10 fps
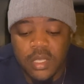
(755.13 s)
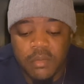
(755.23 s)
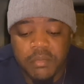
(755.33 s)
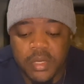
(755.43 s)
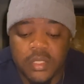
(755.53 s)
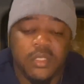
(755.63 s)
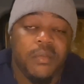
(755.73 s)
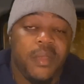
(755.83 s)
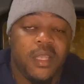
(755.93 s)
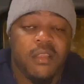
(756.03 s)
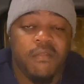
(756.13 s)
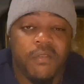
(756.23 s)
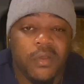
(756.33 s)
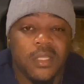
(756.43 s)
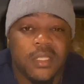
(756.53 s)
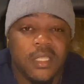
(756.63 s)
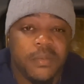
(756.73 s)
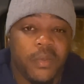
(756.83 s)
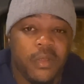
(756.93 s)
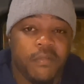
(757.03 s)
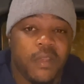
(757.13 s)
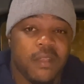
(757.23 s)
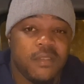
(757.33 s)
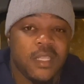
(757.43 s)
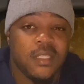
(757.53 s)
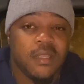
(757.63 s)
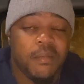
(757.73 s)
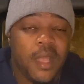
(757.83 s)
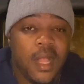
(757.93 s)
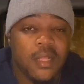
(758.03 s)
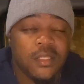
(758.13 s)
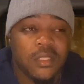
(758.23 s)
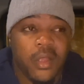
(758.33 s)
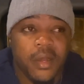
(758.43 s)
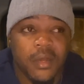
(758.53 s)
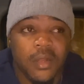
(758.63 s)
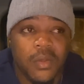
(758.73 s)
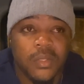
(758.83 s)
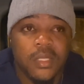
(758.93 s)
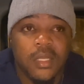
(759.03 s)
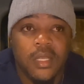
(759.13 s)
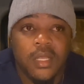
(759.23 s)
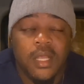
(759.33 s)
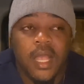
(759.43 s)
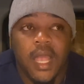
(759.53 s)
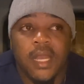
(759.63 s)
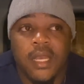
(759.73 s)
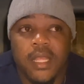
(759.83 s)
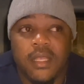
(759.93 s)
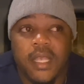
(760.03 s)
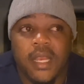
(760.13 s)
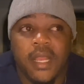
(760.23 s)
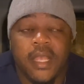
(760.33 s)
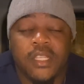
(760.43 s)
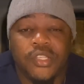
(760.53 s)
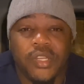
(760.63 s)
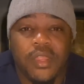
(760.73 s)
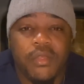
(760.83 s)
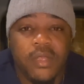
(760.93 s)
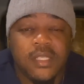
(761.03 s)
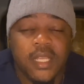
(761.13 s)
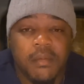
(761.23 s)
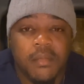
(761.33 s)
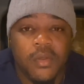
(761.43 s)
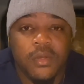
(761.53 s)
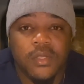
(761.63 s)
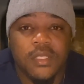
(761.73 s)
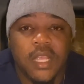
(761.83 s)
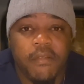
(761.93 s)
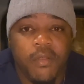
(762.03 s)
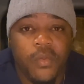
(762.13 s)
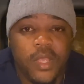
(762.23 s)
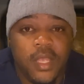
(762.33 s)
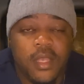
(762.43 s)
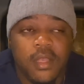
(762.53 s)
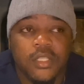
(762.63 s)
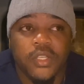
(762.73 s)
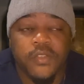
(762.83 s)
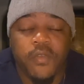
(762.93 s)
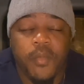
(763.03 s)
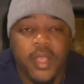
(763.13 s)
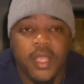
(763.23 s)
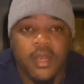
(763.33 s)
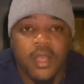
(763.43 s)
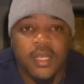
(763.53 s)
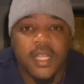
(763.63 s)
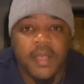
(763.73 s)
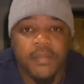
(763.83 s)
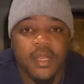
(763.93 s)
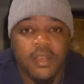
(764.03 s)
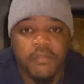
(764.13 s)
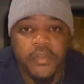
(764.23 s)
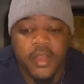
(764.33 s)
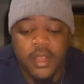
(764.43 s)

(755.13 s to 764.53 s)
plus you're making 46.5 cents a mile starting out, and then you get an extra 3 cent bonus every week just for making on-time delivery.